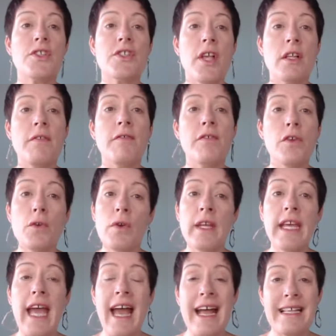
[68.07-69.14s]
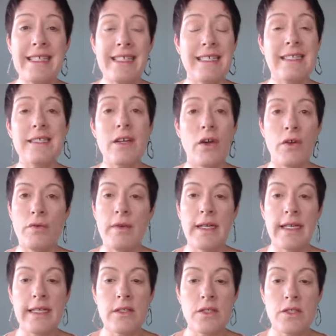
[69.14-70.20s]
sulfuric acid on
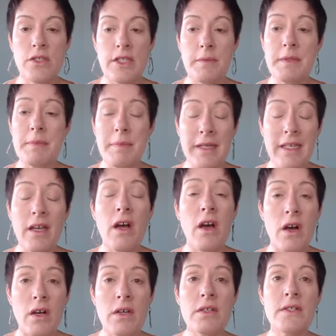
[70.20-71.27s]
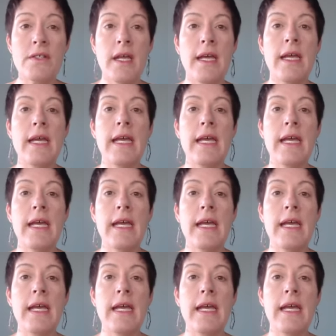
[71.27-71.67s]
relationships, because